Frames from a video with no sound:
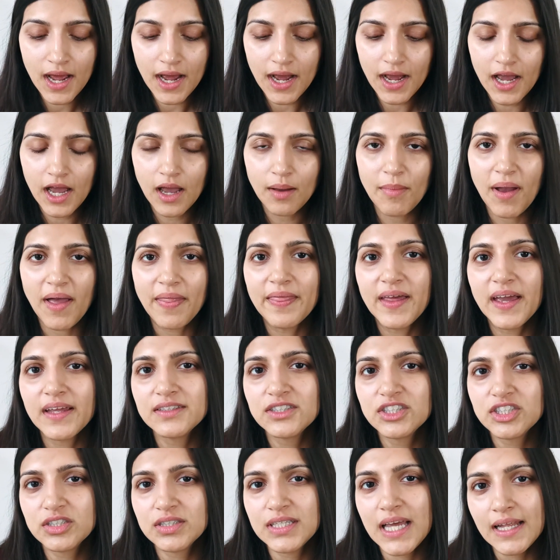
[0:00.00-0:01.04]
and
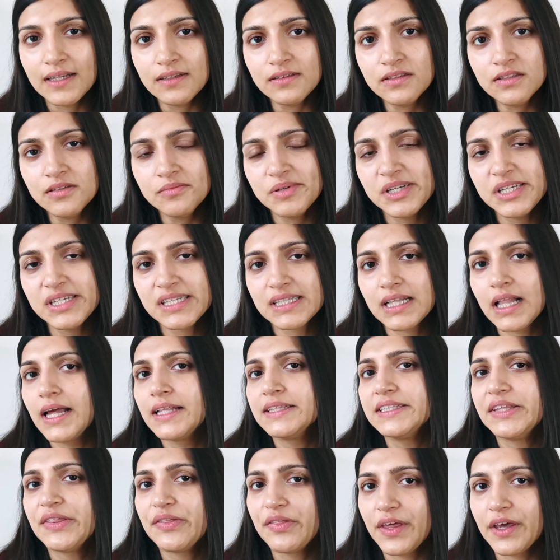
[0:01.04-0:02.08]
they tend to be
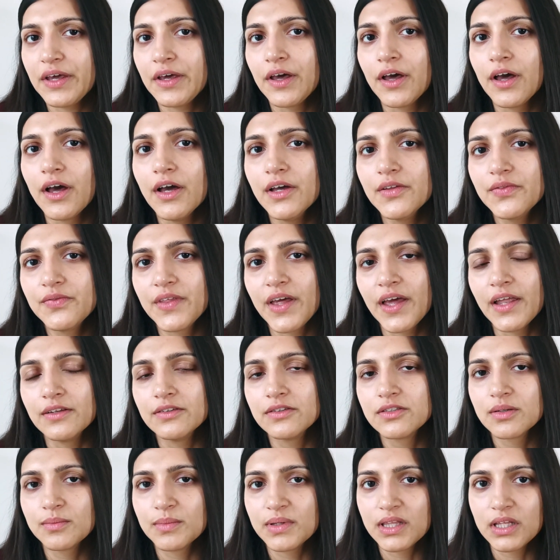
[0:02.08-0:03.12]
slightly thicker than
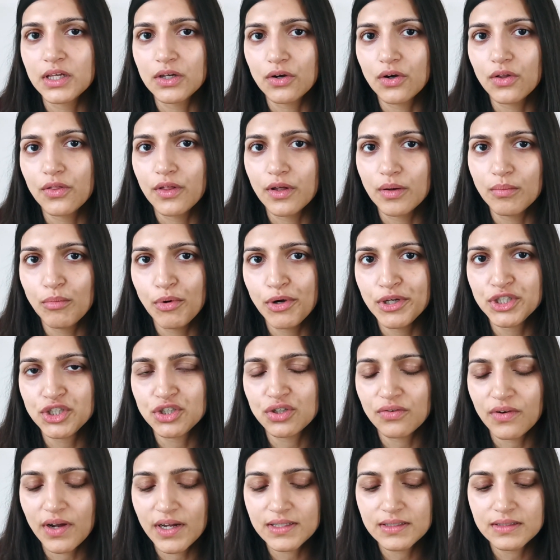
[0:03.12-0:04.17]
some of the other
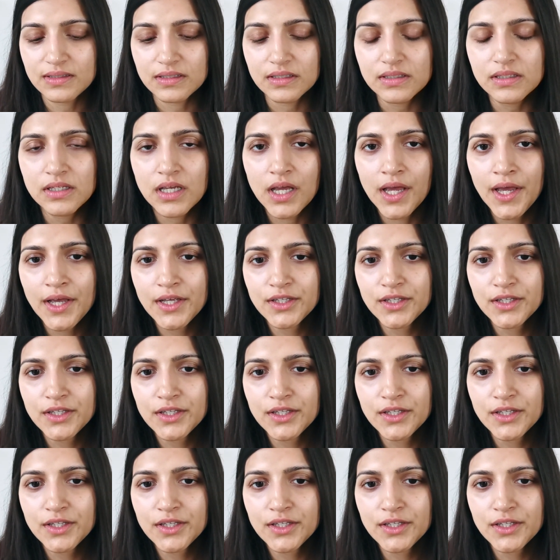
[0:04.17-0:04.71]
moisturizers.